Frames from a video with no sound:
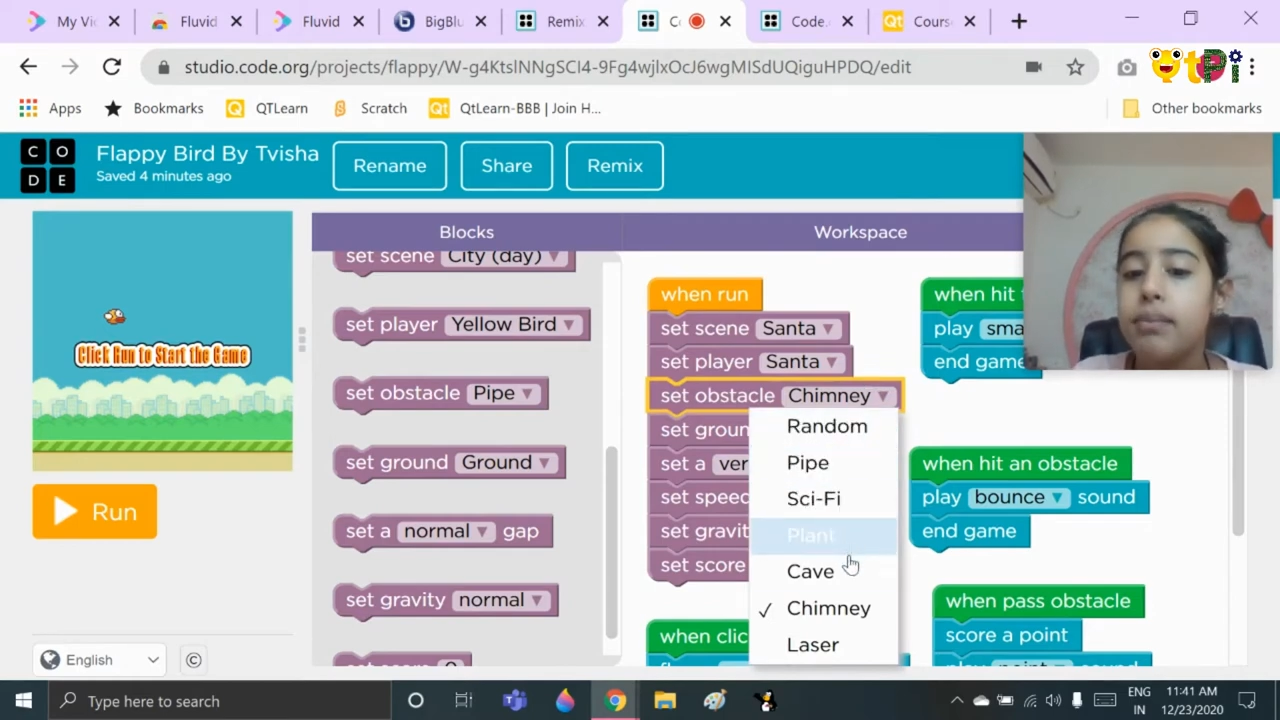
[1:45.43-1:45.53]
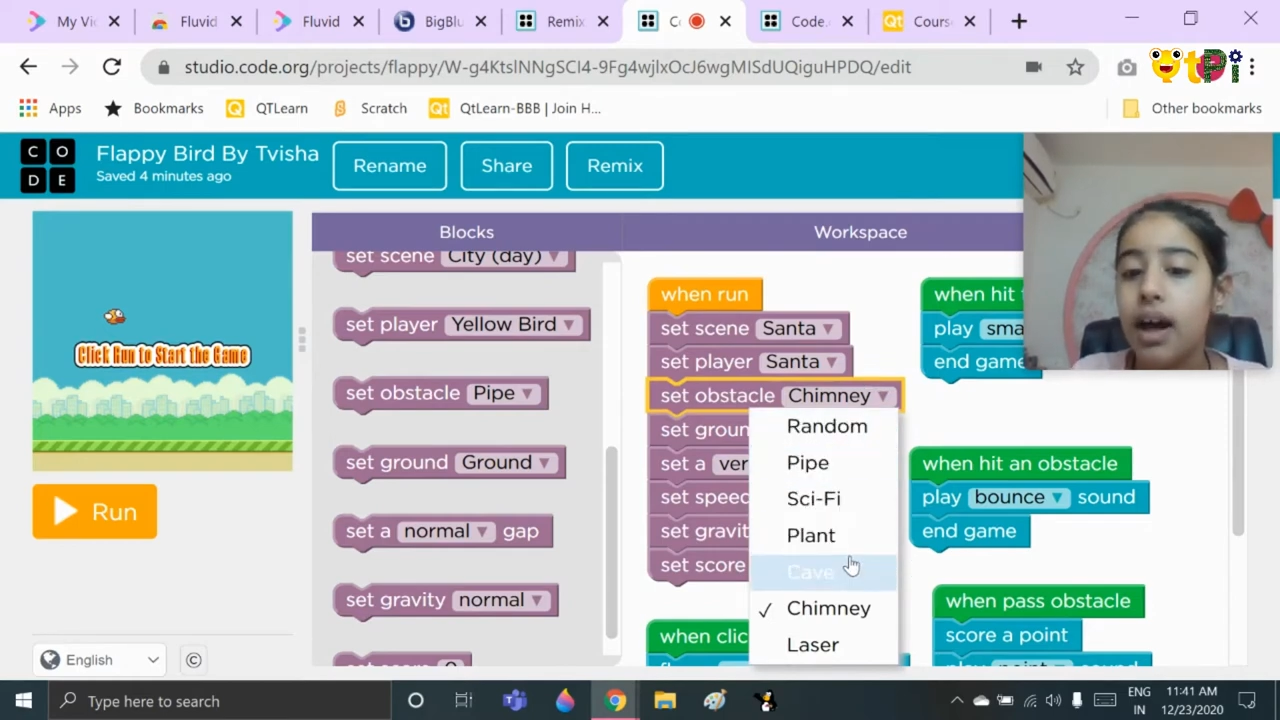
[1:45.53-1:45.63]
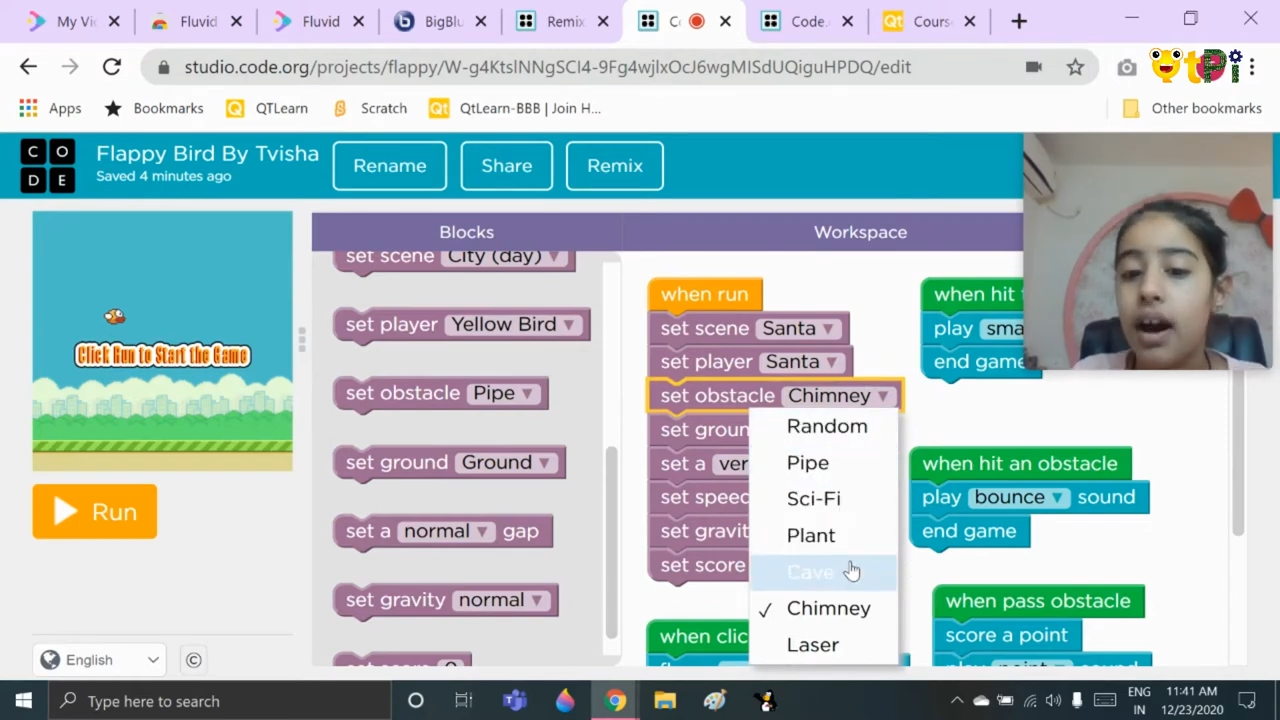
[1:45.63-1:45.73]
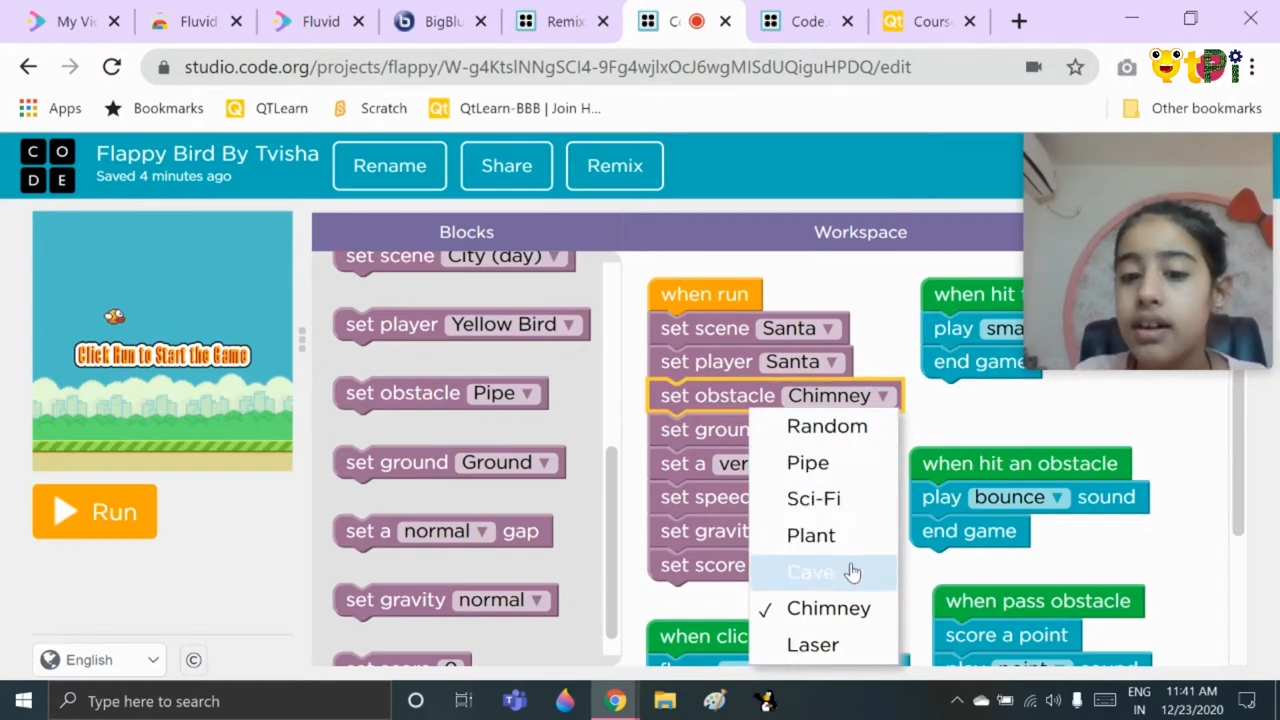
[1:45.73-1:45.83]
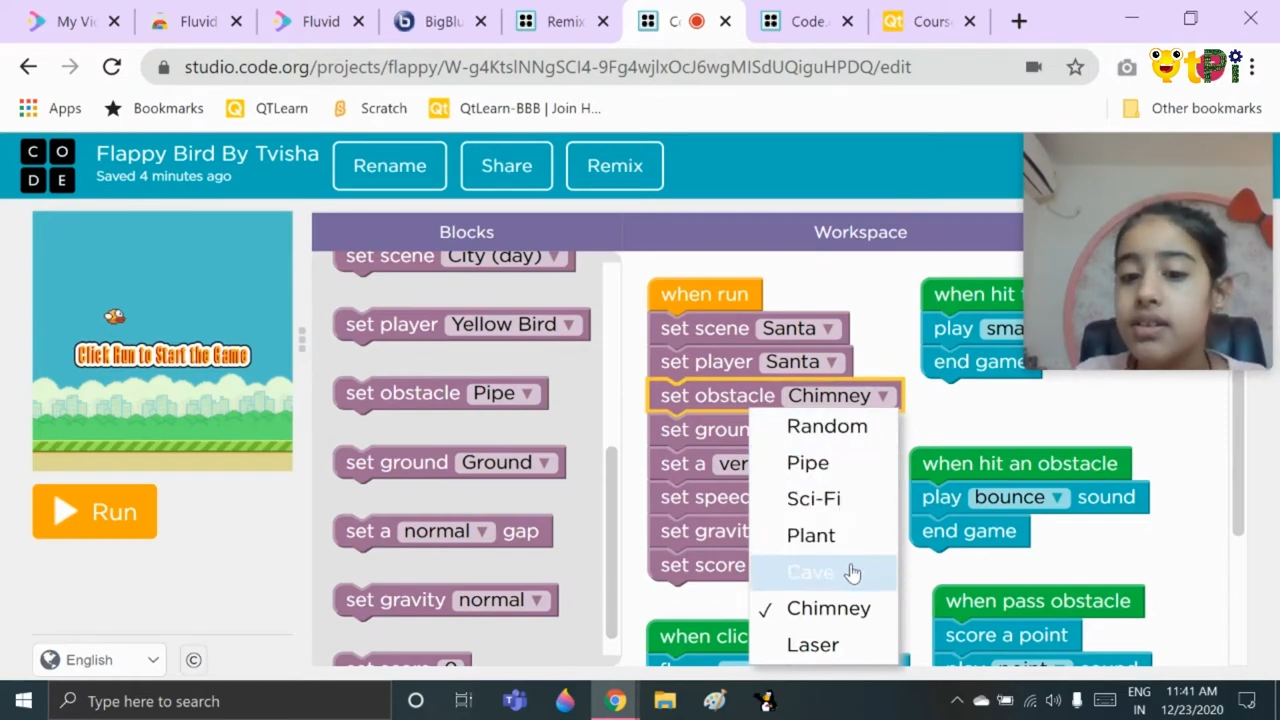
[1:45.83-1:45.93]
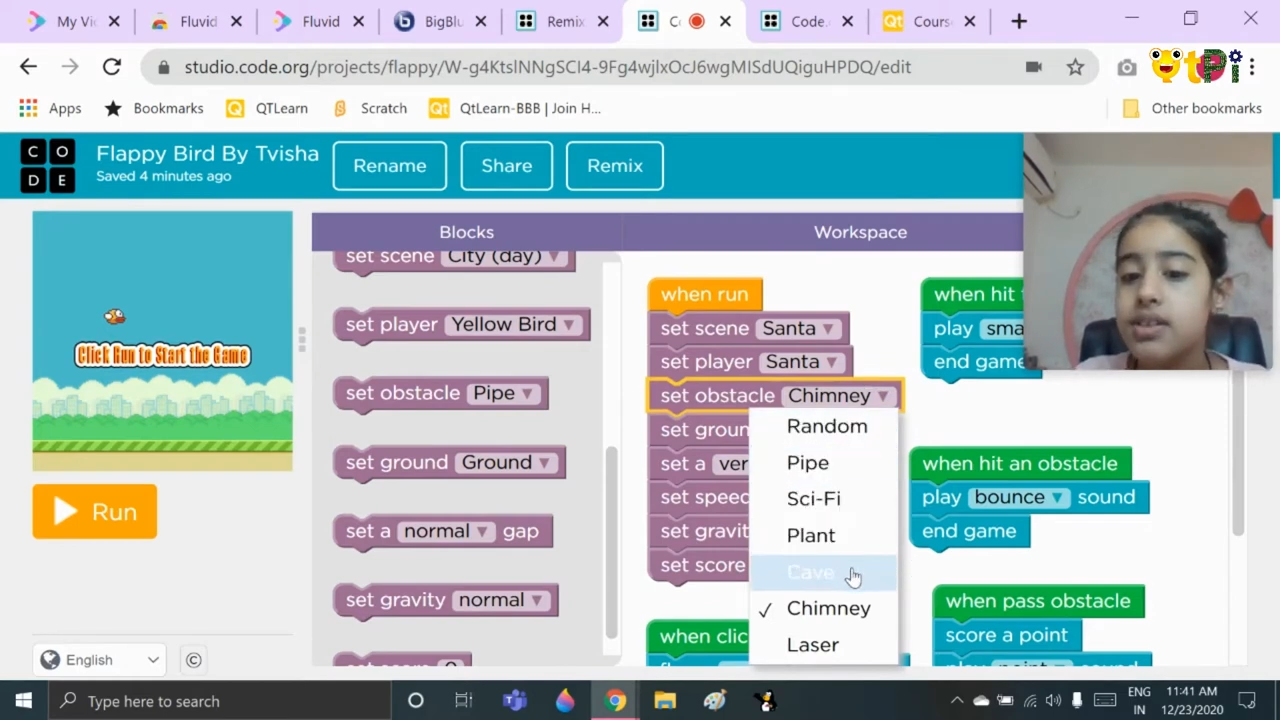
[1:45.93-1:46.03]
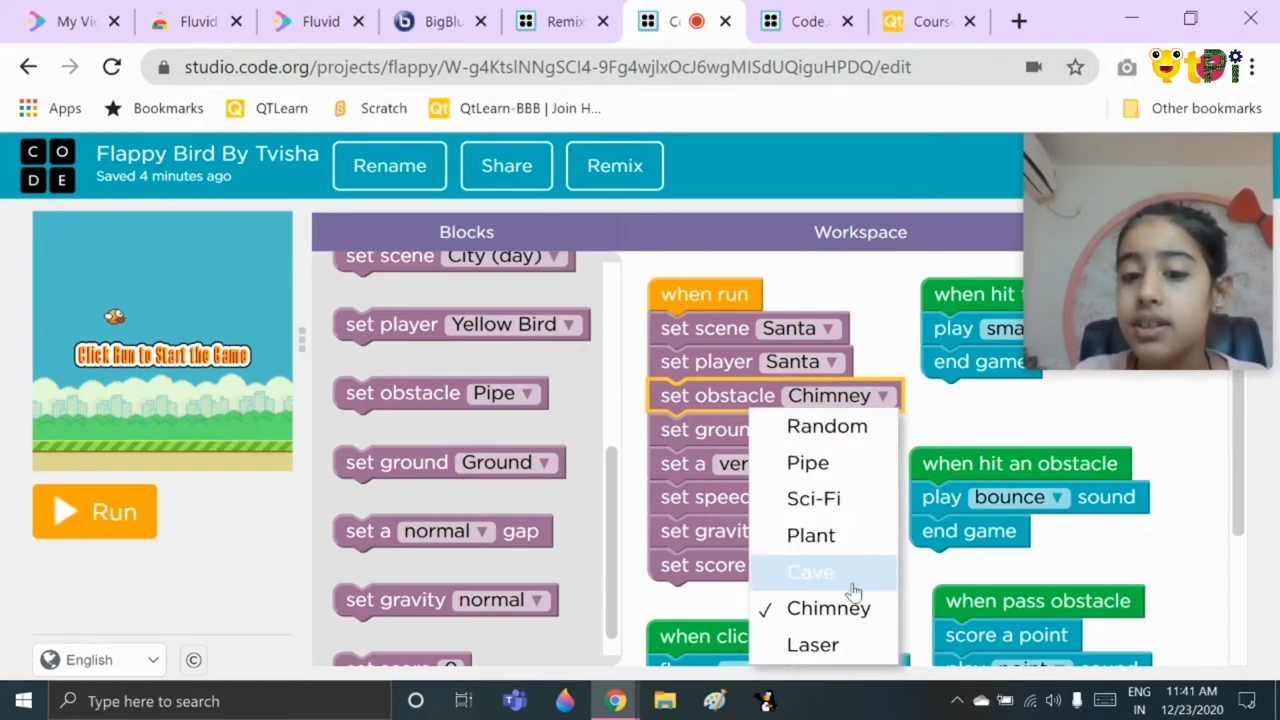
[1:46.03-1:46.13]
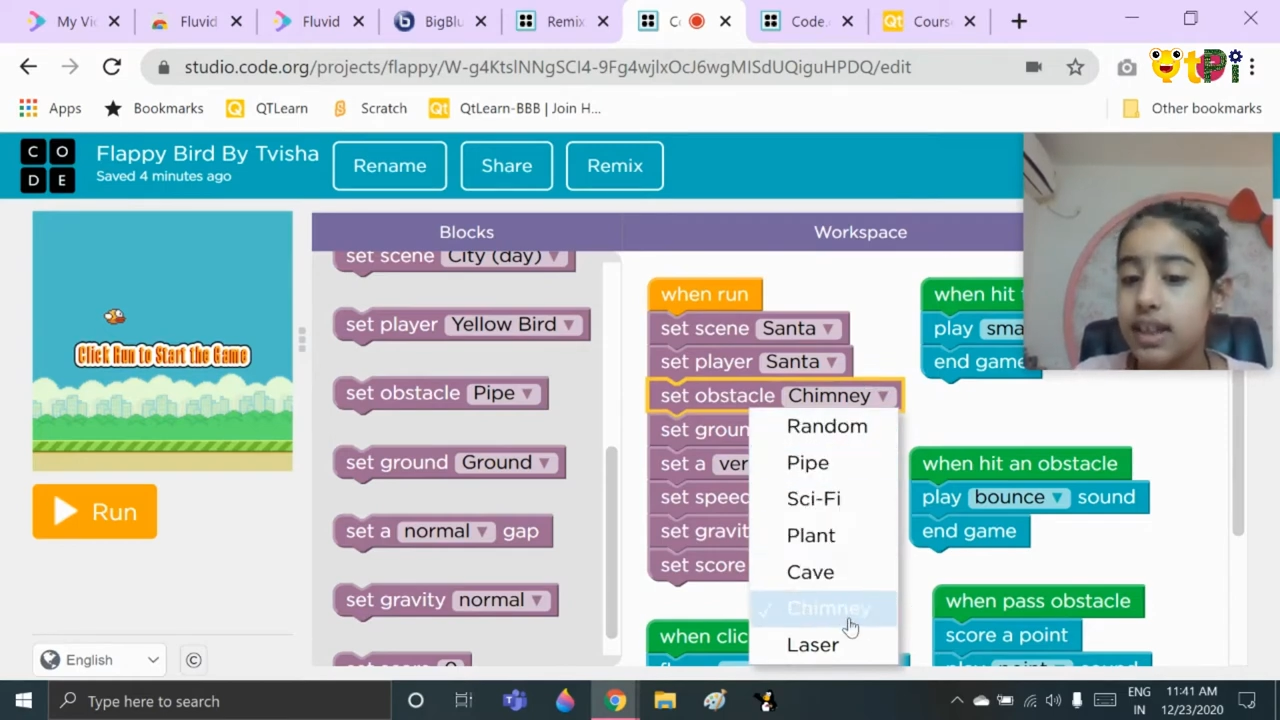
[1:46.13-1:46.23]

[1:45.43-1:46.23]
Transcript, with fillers: plant,